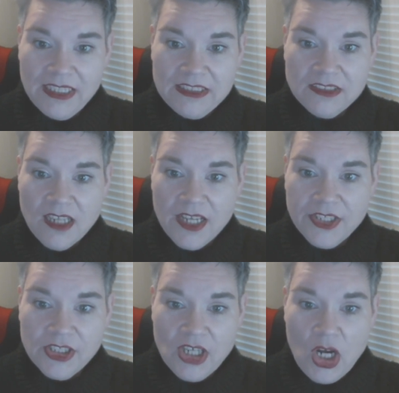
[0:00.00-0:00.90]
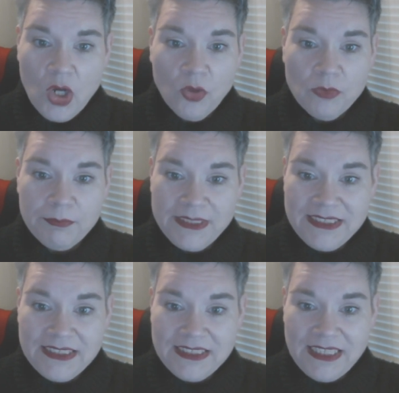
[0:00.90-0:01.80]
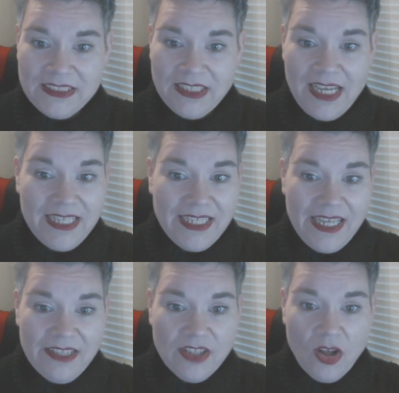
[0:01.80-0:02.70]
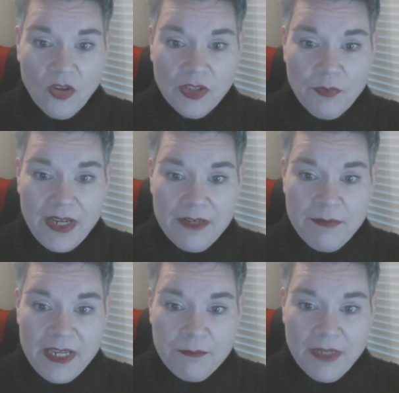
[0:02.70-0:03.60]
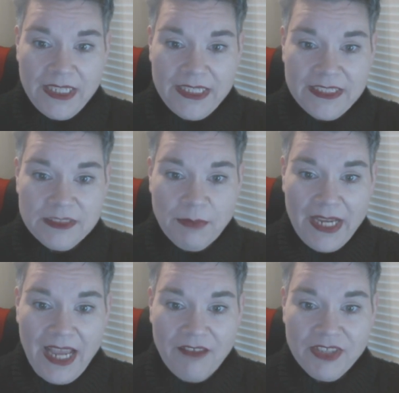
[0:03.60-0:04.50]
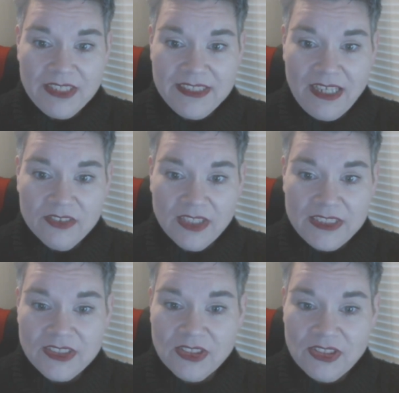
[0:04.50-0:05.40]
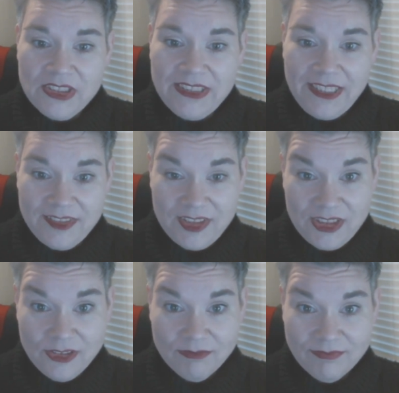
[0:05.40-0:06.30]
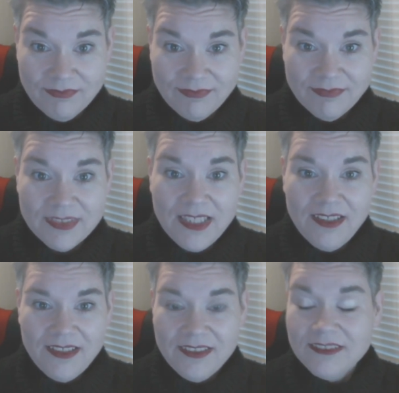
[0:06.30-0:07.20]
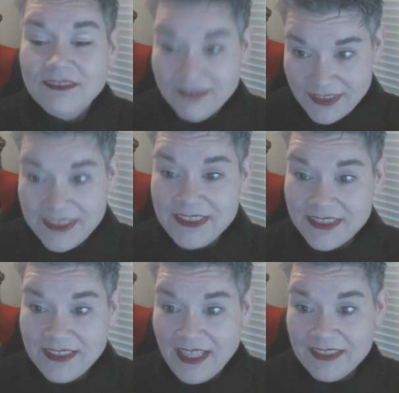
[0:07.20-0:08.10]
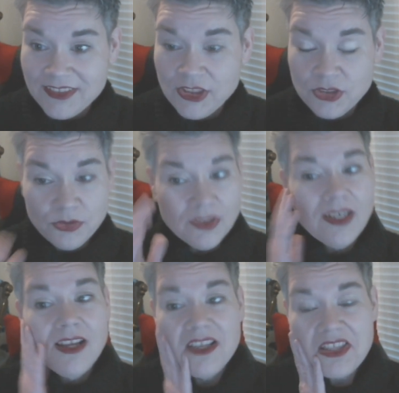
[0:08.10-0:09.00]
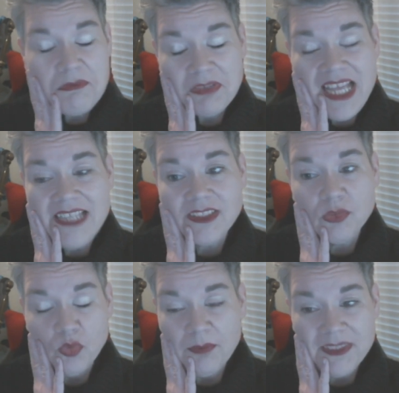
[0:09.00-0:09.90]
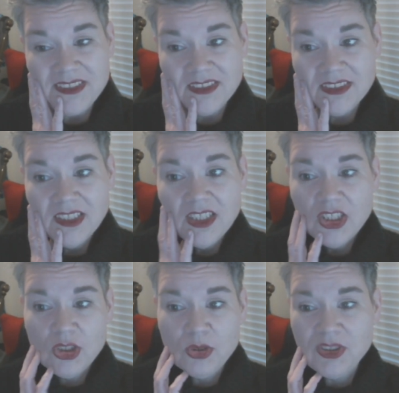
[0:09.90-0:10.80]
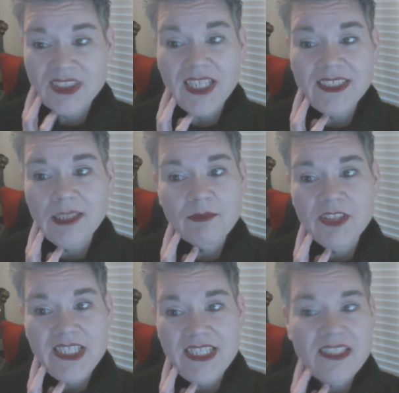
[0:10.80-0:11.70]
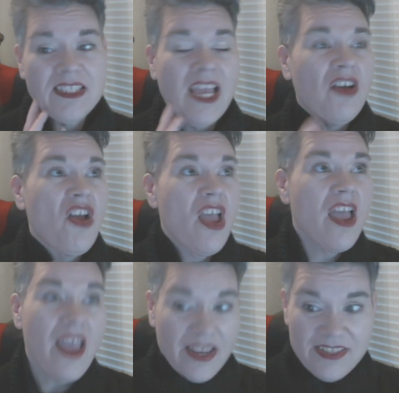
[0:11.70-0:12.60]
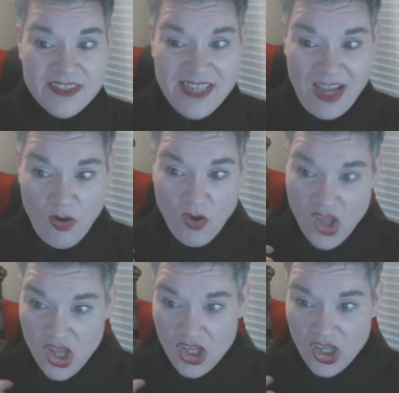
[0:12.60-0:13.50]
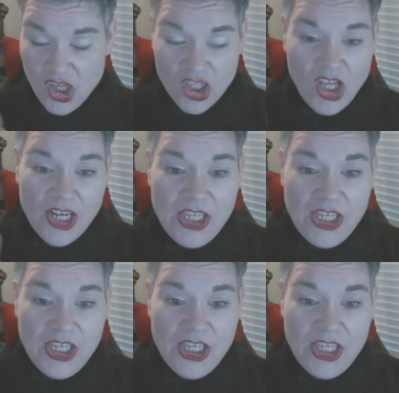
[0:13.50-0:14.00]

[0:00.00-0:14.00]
It's not your own business then. And again, the only way to make money is by having a downline. So good day to you. She said that too. The blessed woman who signed up for the discount and has now got a